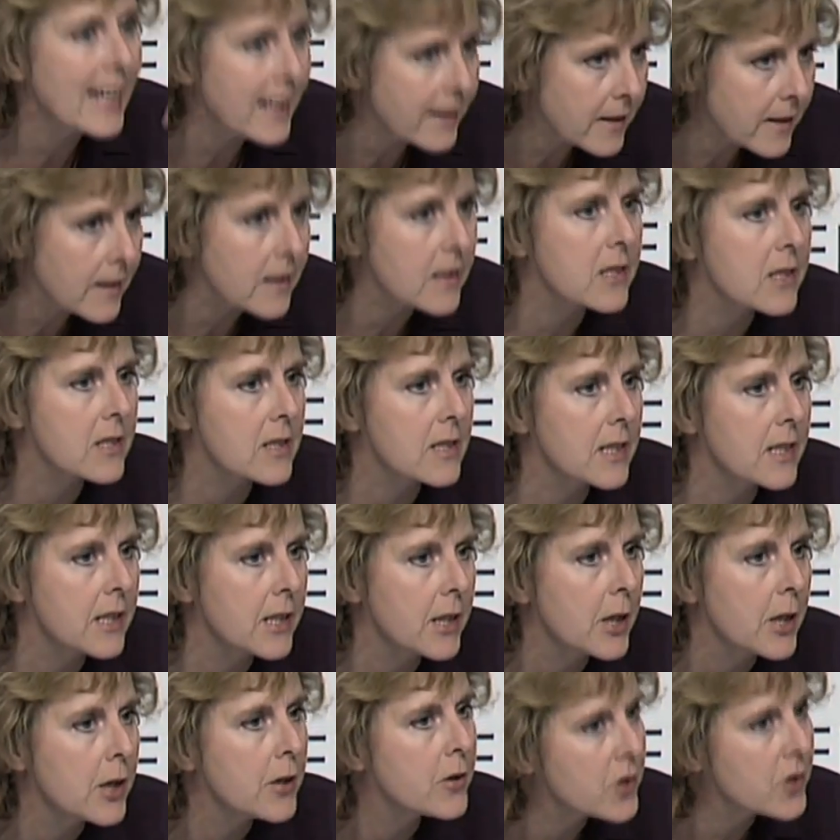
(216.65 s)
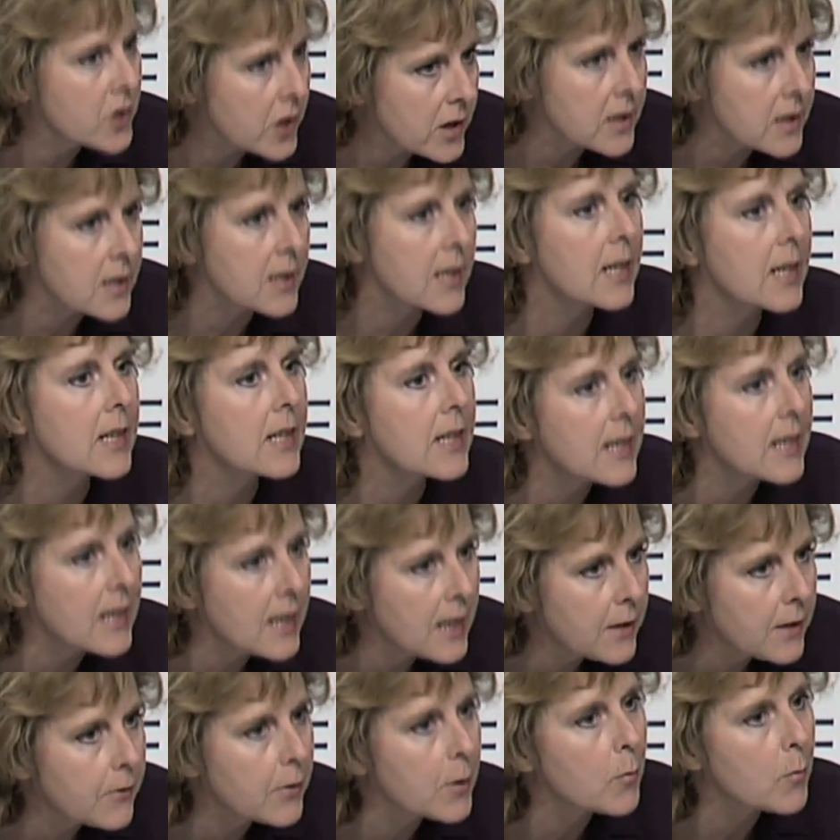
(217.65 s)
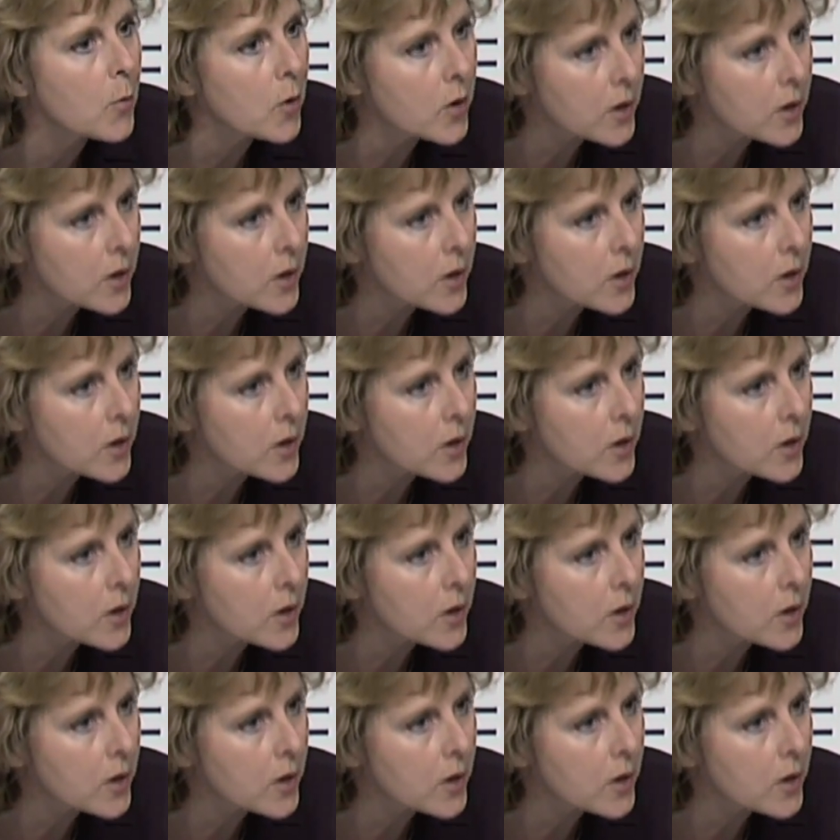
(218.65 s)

endlessly, just getting even